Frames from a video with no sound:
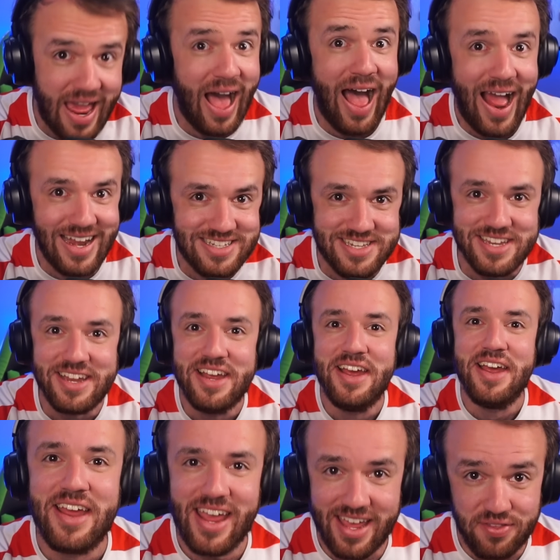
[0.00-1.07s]
not
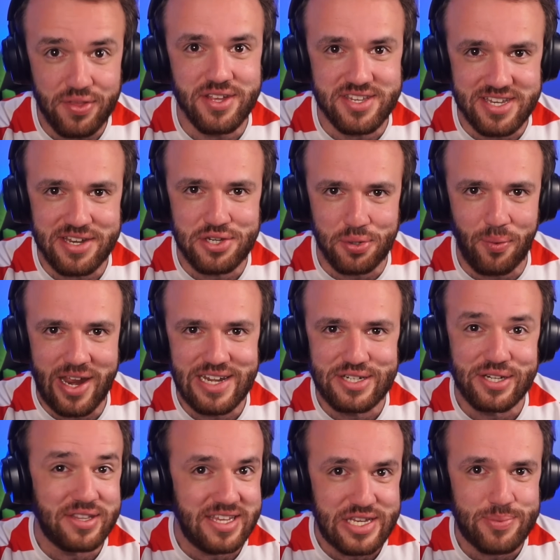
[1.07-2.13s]
in the
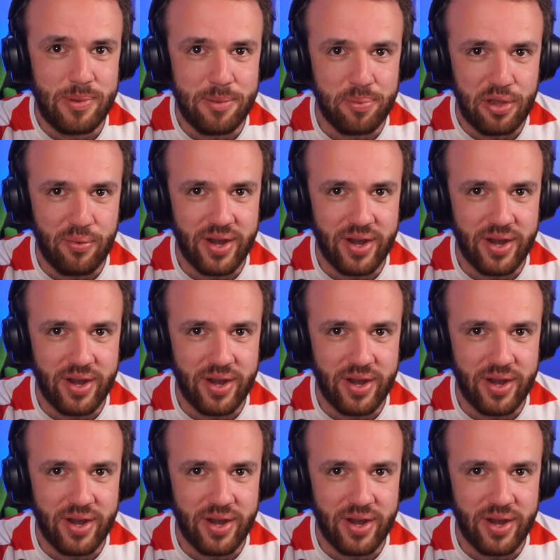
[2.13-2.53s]
situation these people are